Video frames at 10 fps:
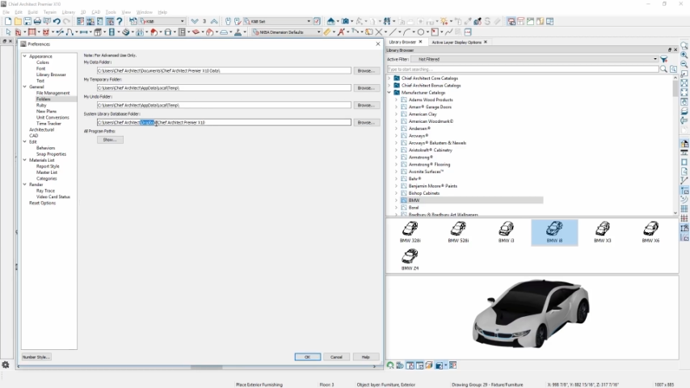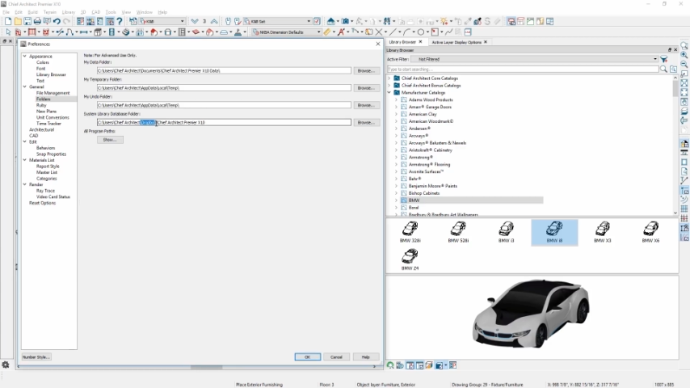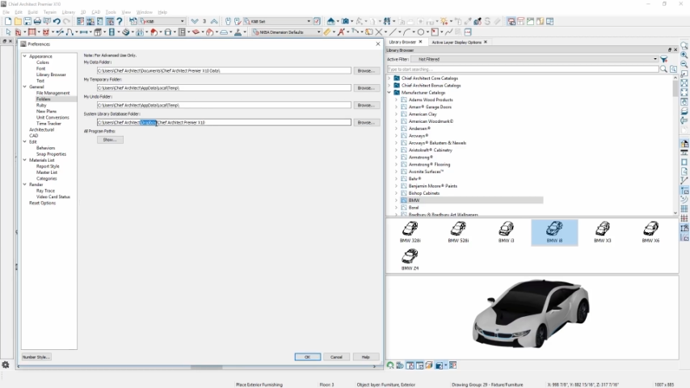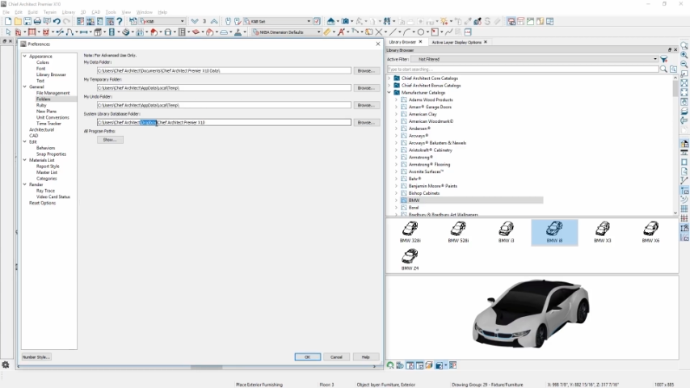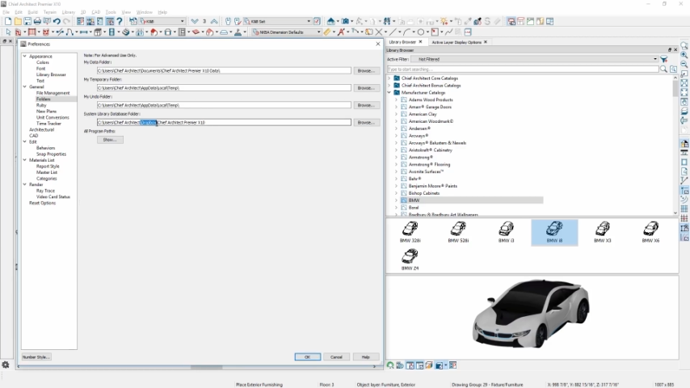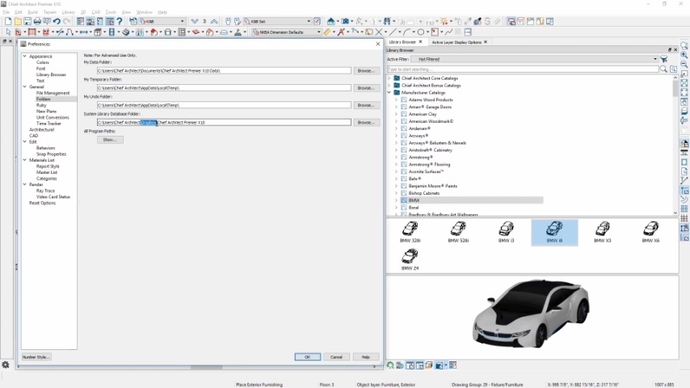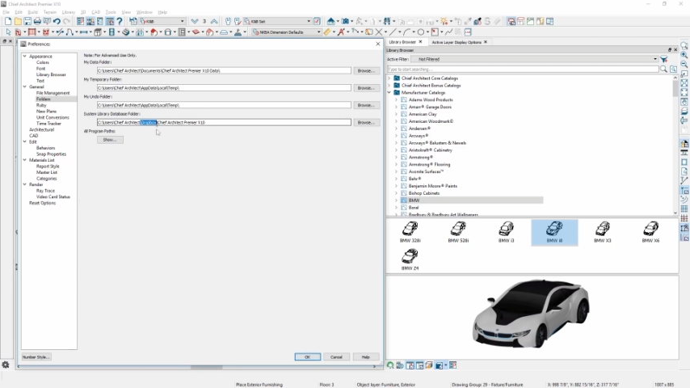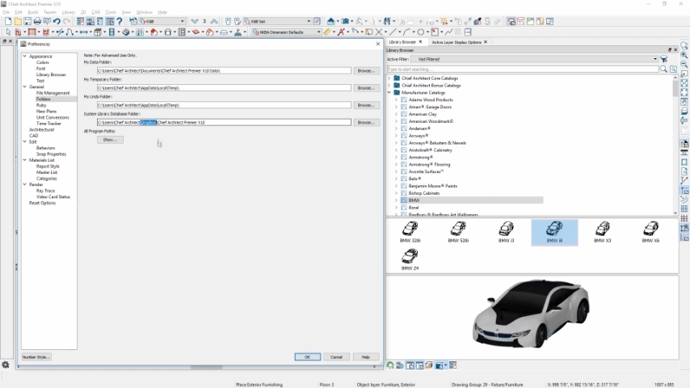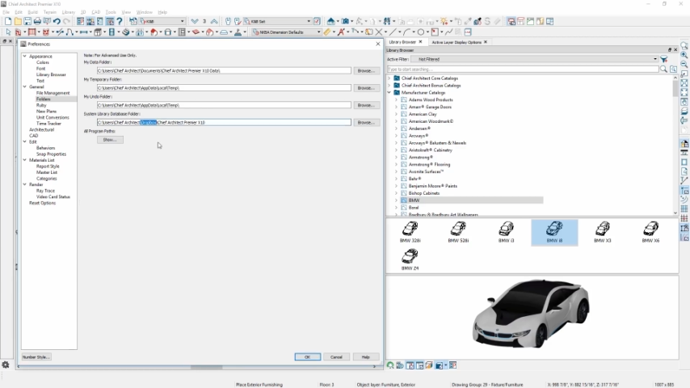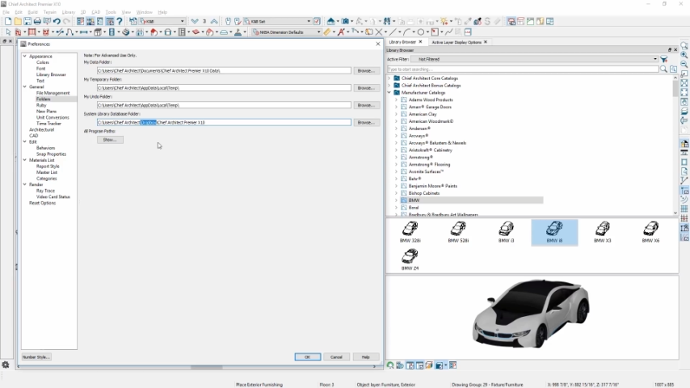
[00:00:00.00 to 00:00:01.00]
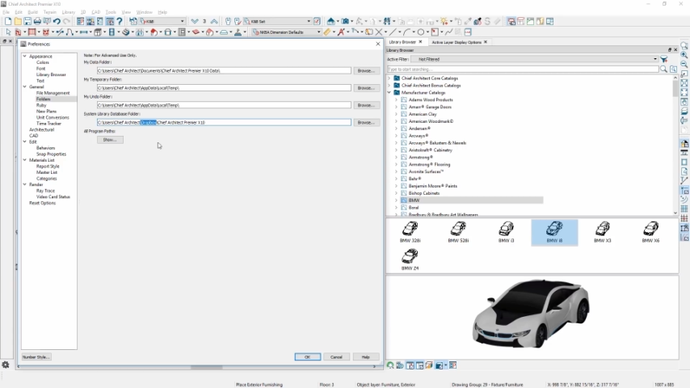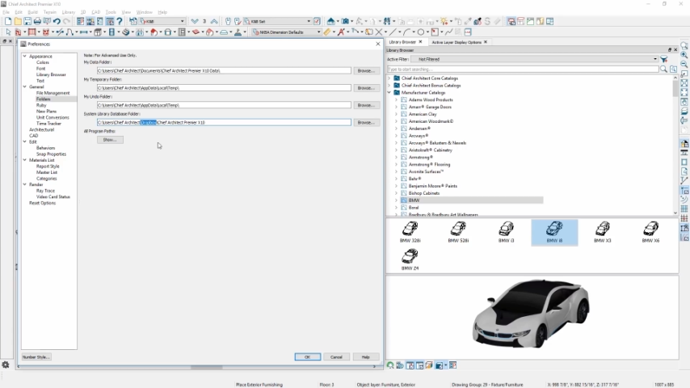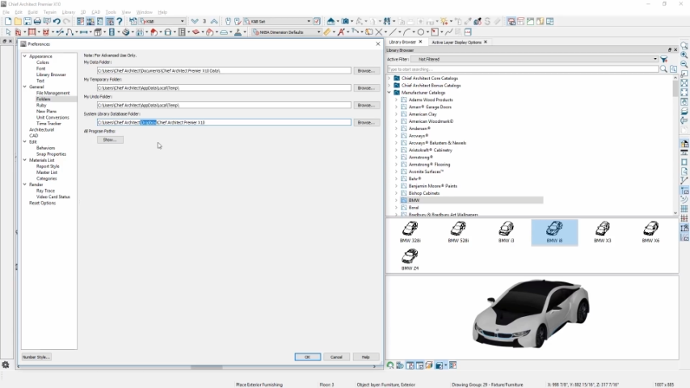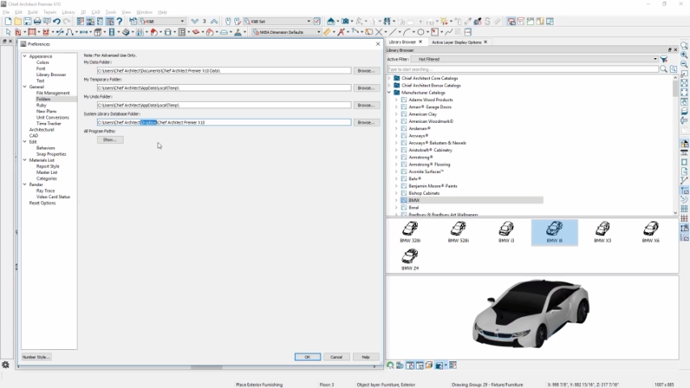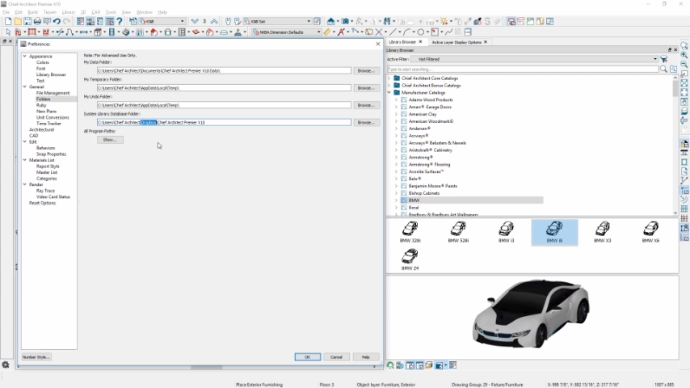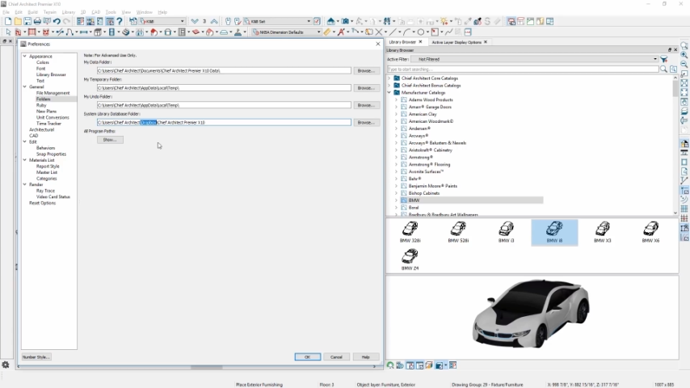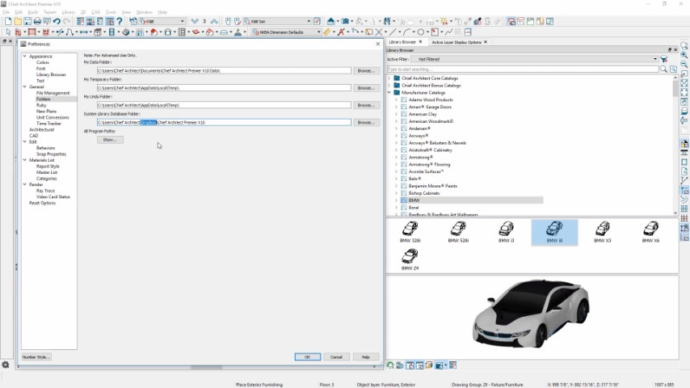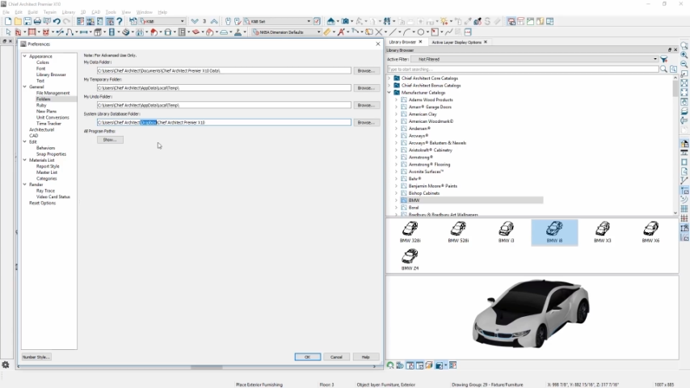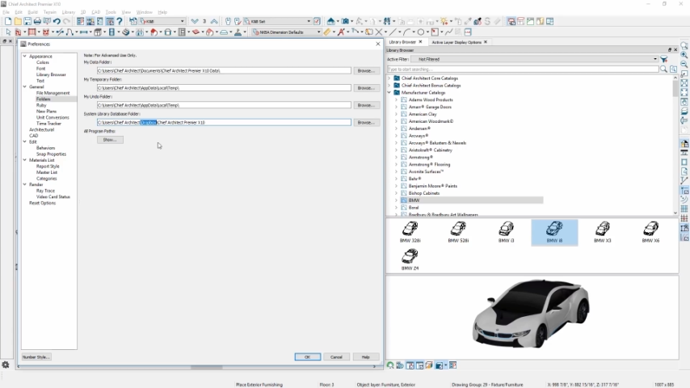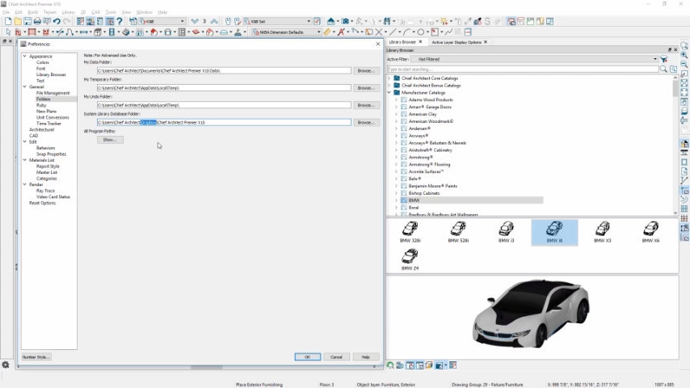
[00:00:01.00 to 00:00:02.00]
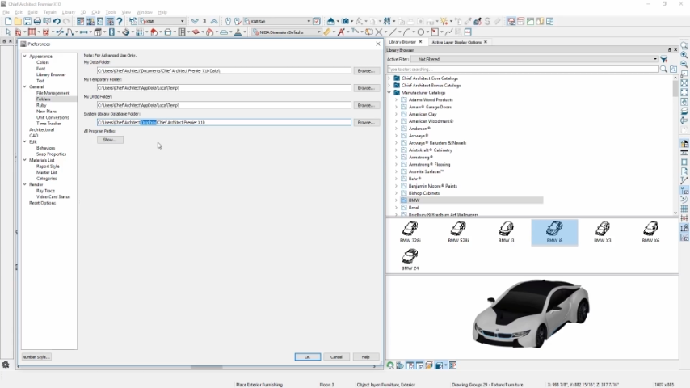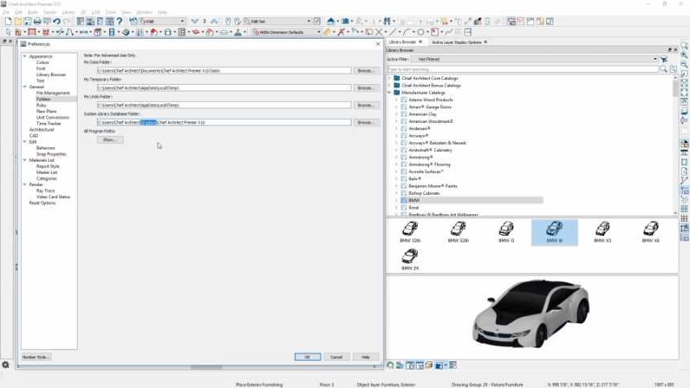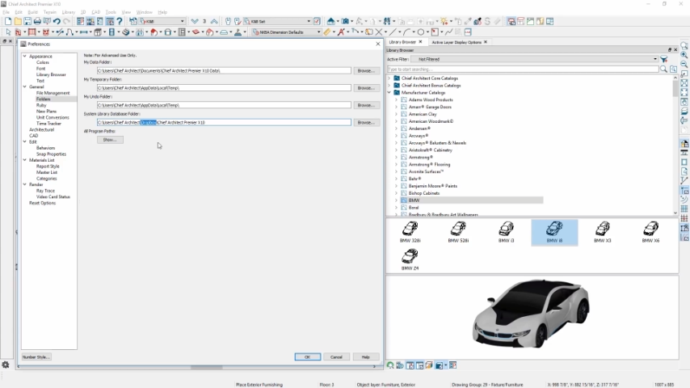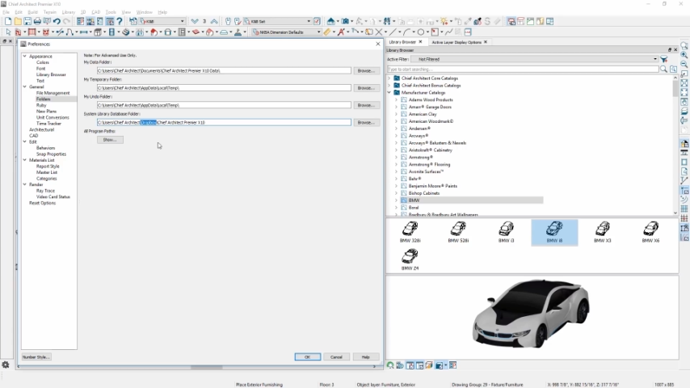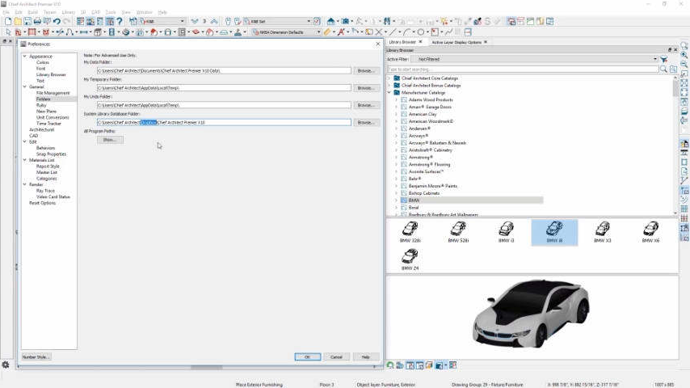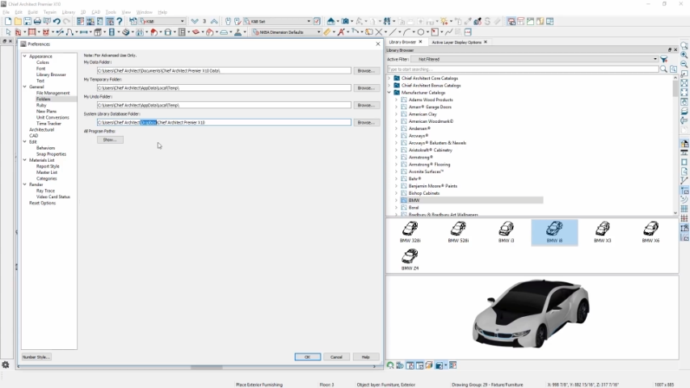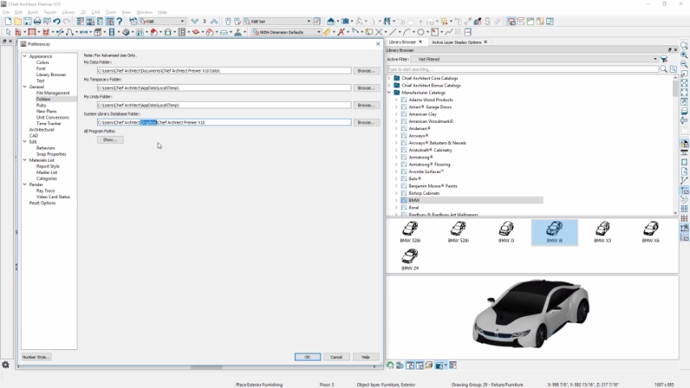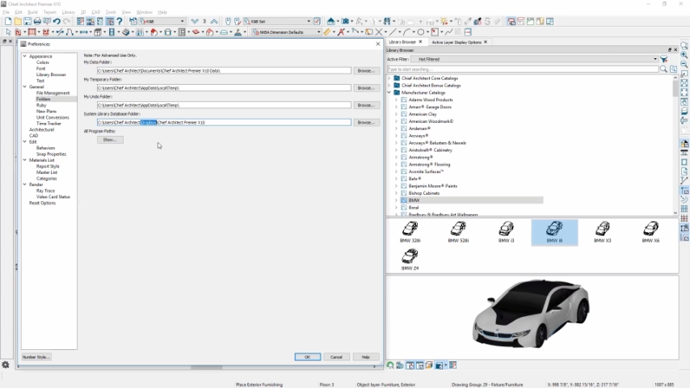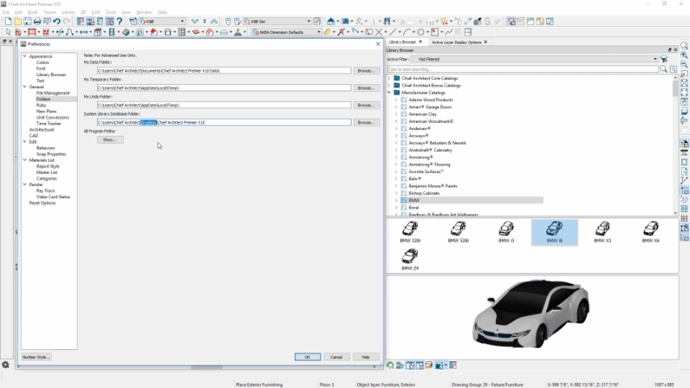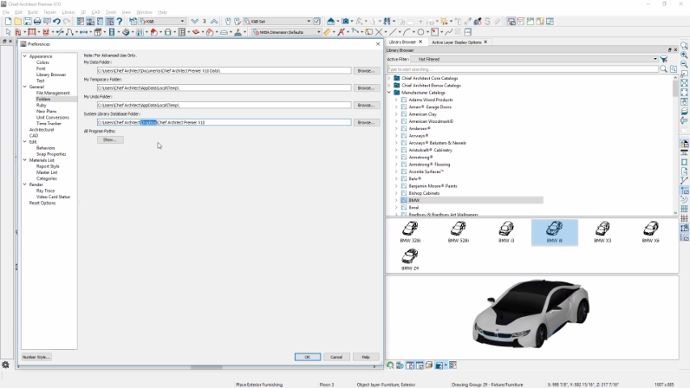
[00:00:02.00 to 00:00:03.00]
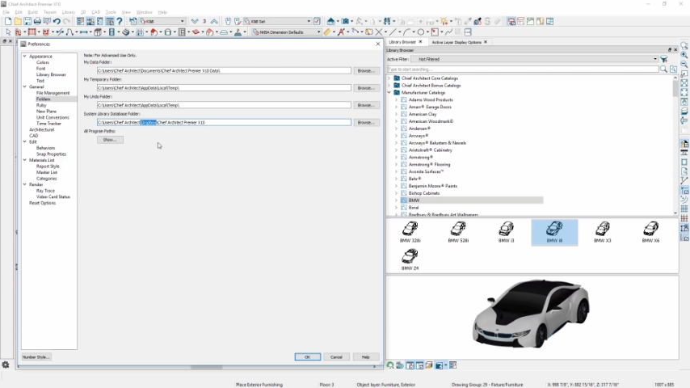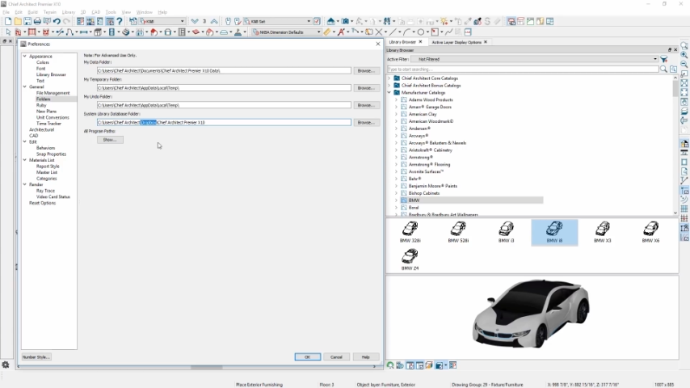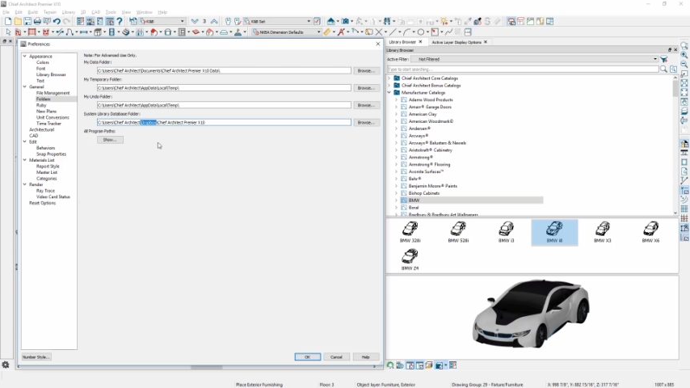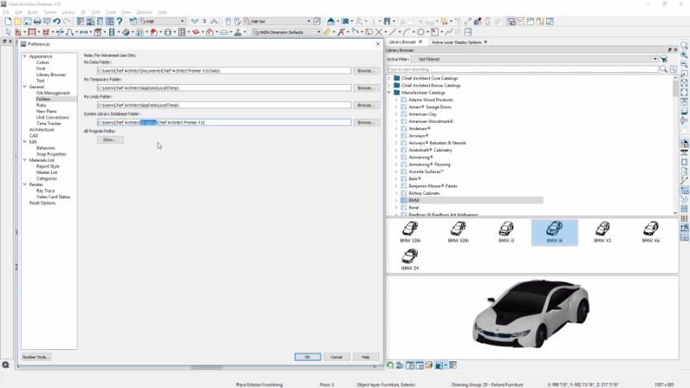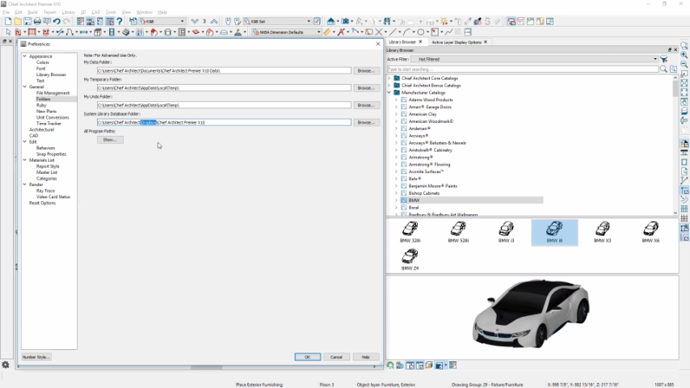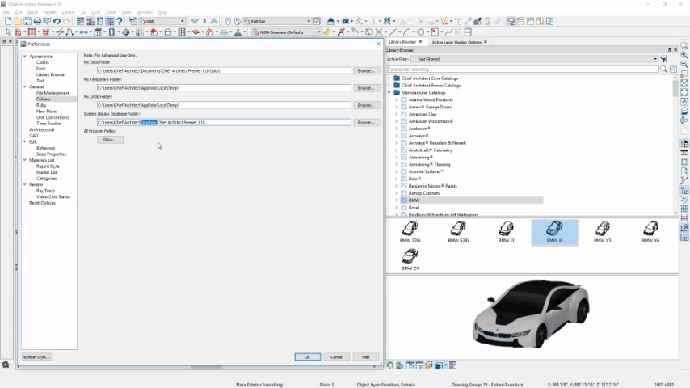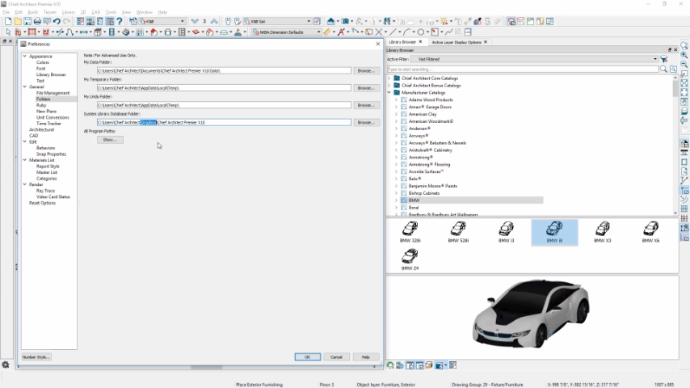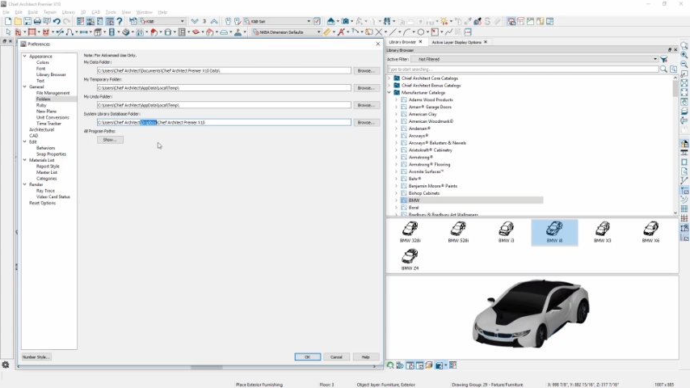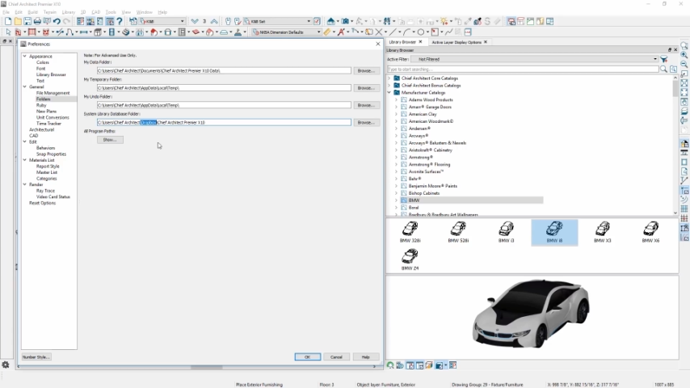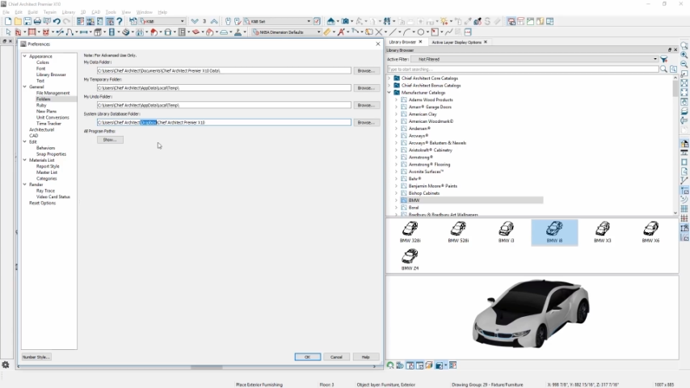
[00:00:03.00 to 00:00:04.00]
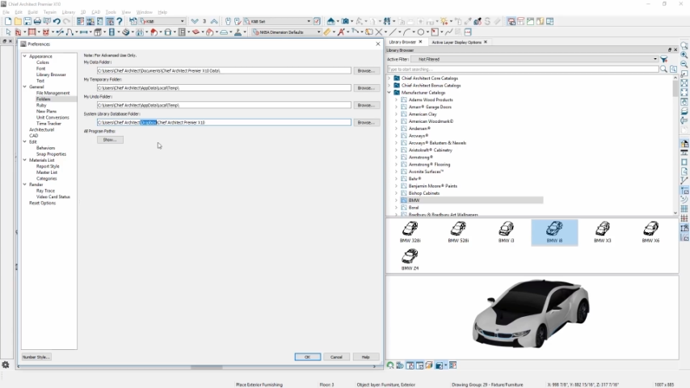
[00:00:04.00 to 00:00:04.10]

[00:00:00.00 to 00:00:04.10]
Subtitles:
(no speaker visible)